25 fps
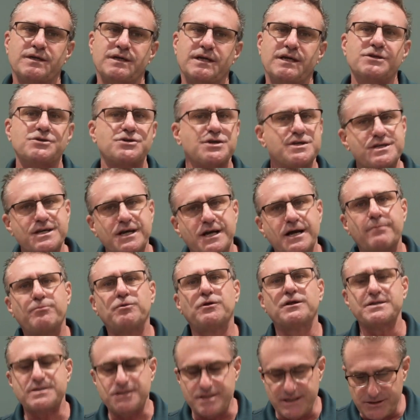in just a
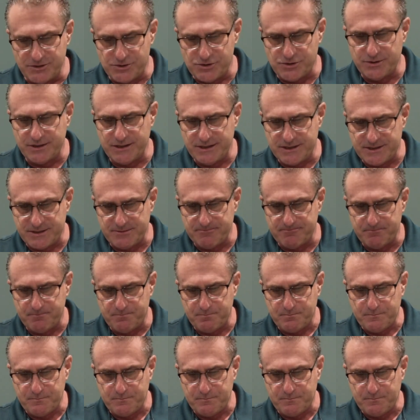couple of centuries.